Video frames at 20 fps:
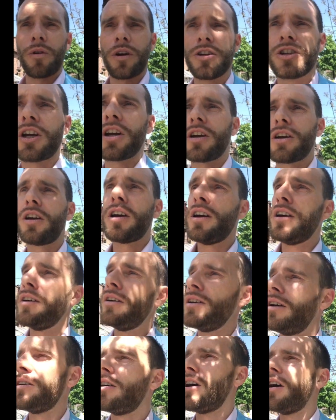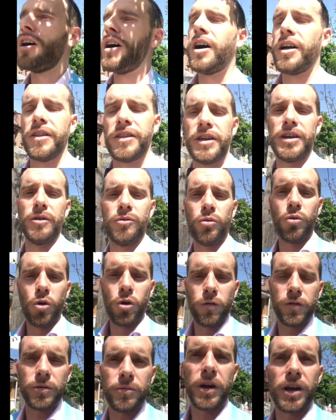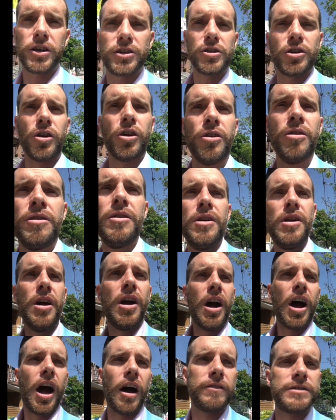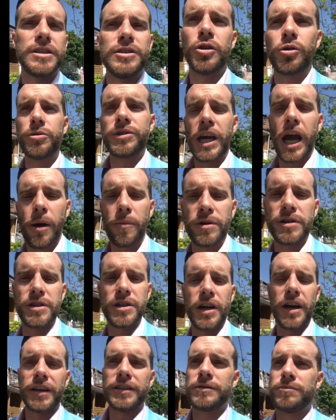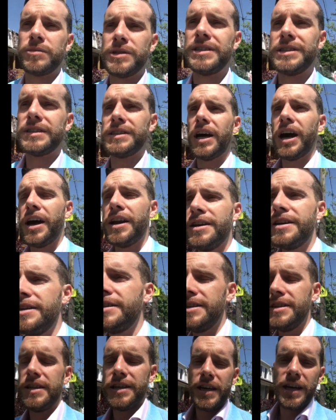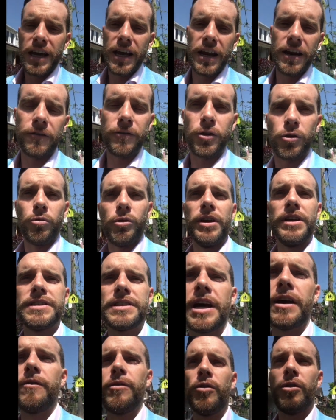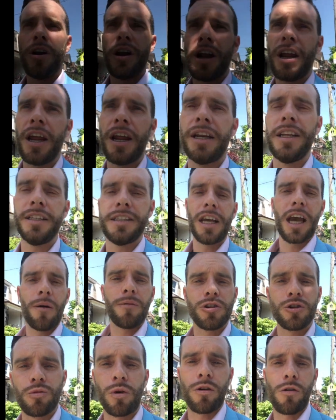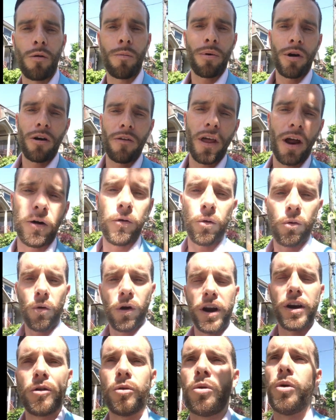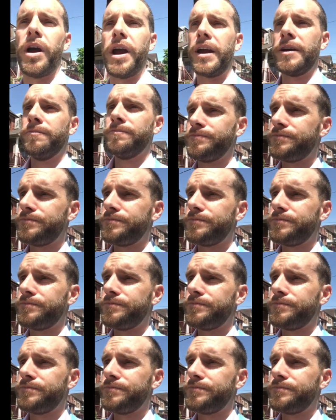you want to check on the roof to make sure obviously no damage has been done, and if there is ever any damage, you want to repair that right away.